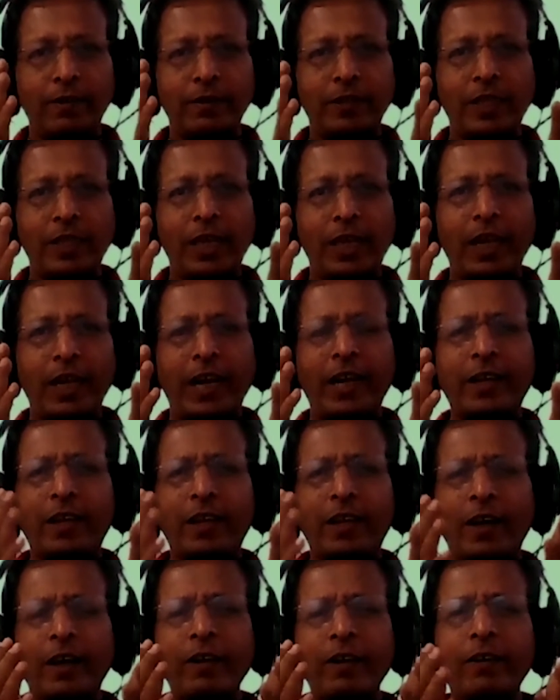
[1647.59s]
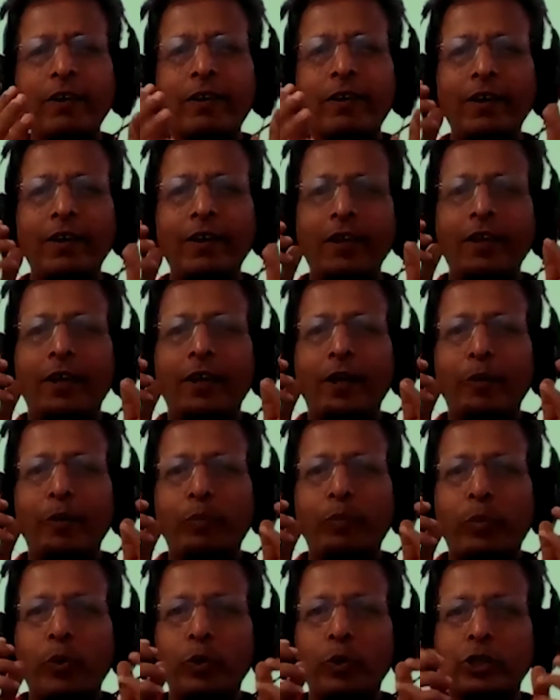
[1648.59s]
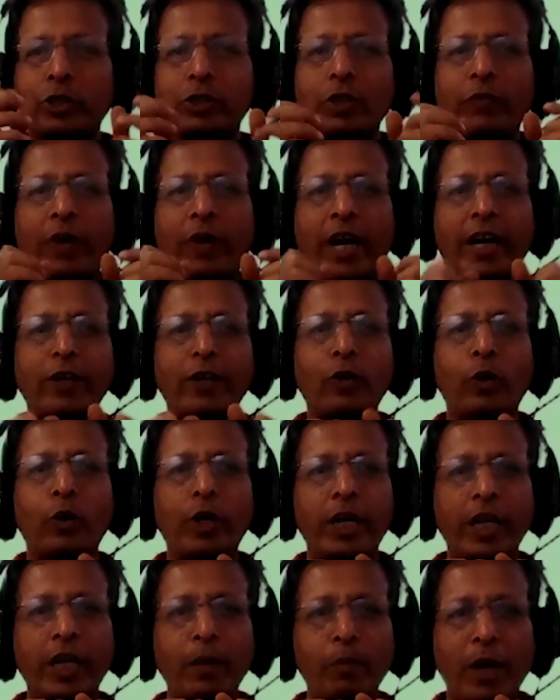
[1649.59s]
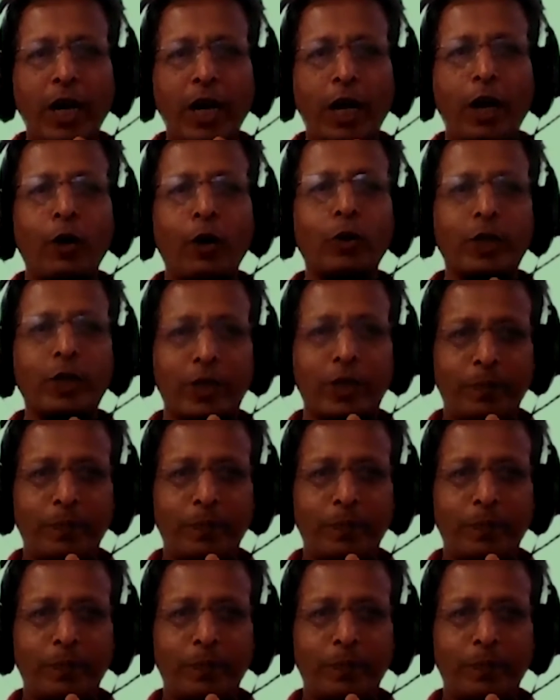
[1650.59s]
the entire process of handholding Macaut